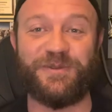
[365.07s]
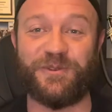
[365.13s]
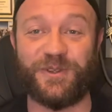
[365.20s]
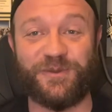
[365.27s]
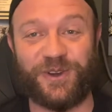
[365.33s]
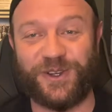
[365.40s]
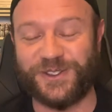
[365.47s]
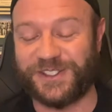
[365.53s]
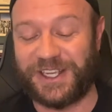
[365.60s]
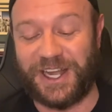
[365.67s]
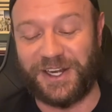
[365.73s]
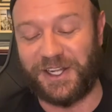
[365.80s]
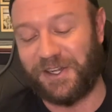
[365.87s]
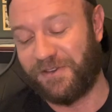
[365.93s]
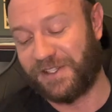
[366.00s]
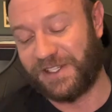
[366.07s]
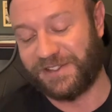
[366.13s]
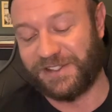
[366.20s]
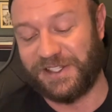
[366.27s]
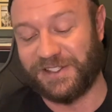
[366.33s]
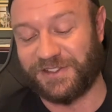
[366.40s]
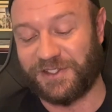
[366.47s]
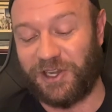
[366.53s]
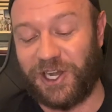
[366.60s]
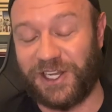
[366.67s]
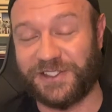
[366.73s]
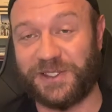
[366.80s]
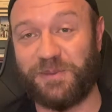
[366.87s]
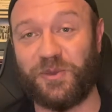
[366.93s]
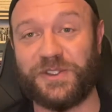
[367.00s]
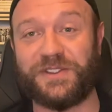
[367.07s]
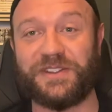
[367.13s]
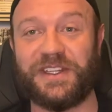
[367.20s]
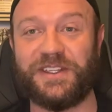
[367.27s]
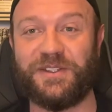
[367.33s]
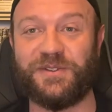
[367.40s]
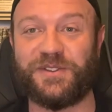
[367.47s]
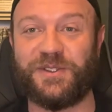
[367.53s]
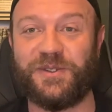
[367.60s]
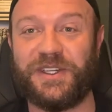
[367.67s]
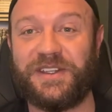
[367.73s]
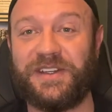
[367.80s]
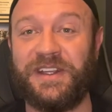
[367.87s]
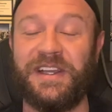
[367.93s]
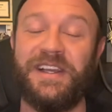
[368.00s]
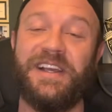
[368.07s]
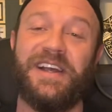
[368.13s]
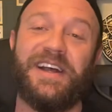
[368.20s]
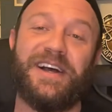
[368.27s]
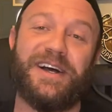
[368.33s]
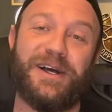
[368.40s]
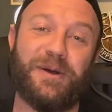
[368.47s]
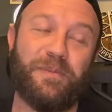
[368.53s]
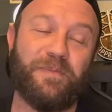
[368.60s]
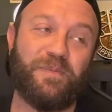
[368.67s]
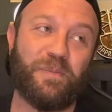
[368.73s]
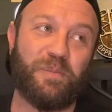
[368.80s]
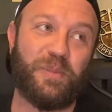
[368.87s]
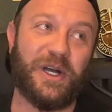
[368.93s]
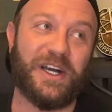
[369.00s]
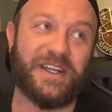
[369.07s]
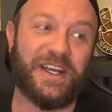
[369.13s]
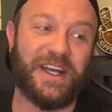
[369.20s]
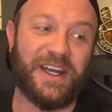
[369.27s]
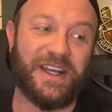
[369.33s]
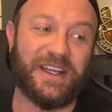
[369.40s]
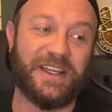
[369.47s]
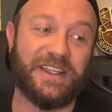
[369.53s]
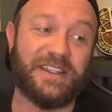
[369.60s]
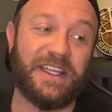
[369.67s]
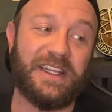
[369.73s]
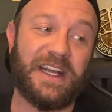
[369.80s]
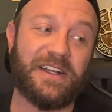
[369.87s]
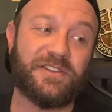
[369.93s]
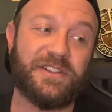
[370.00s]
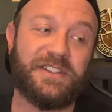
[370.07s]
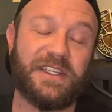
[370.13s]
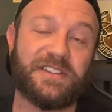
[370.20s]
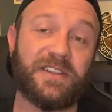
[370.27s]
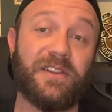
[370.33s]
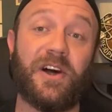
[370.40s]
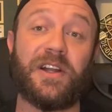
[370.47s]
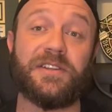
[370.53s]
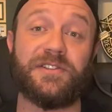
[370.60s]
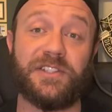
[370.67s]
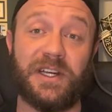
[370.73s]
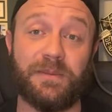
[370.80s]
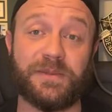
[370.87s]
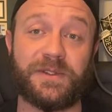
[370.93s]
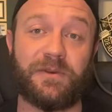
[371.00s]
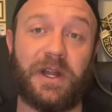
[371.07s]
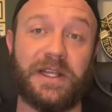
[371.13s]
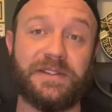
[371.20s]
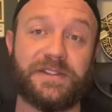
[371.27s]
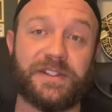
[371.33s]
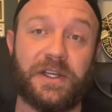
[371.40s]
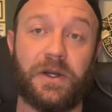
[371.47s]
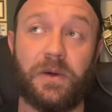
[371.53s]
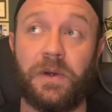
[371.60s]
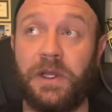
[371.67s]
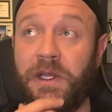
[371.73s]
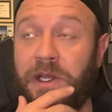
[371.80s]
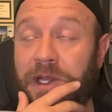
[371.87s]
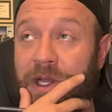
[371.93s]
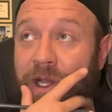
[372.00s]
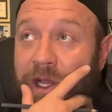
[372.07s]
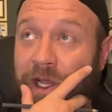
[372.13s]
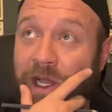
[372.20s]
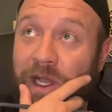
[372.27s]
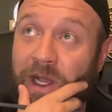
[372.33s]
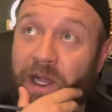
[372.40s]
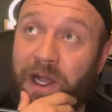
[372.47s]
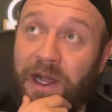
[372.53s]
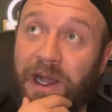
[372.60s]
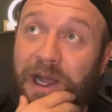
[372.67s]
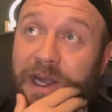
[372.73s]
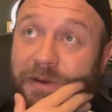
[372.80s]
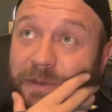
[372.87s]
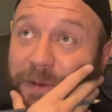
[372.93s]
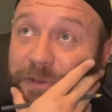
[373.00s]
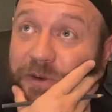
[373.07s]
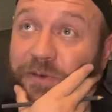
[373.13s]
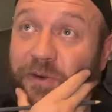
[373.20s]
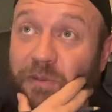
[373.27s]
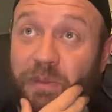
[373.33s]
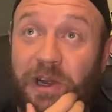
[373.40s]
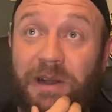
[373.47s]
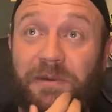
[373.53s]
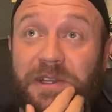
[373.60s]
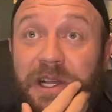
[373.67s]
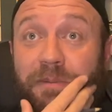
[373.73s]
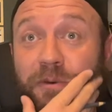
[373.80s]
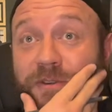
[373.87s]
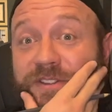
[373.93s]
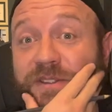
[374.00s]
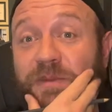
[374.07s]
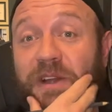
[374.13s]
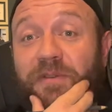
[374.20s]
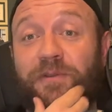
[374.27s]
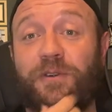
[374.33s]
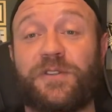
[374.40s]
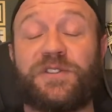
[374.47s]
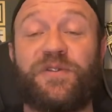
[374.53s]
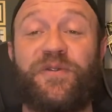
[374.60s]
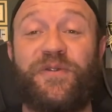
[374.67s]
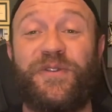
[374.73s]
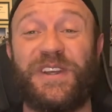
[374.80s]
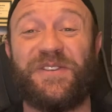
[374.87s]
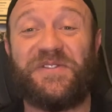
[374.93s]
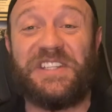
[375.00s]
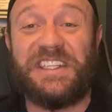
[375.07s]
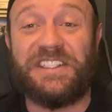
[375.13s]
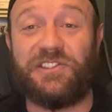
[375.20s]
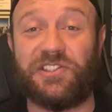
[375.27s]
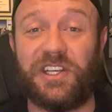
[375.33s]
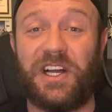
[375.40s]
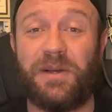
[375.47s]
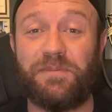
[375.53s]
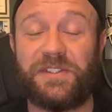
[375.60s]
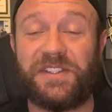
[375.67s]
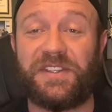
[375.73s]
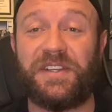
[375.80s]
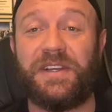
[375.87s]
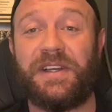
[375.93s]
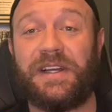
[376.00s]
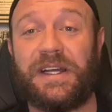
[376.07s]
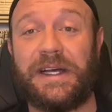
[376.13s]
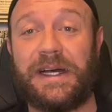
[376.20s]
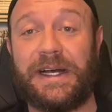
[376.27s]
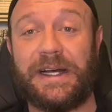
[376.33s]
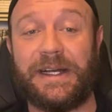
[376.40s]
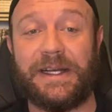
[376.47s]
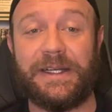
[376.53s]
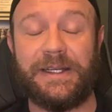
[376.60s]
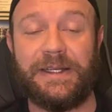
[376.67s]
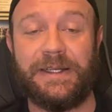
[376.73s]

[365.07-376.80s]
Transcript: freefall, skydiving. It's it's awesome once you get used to it. Um, but uh, it it actually takes a lot of jumps, right? So I remember for probably upwards of my first 50 jumps, uh,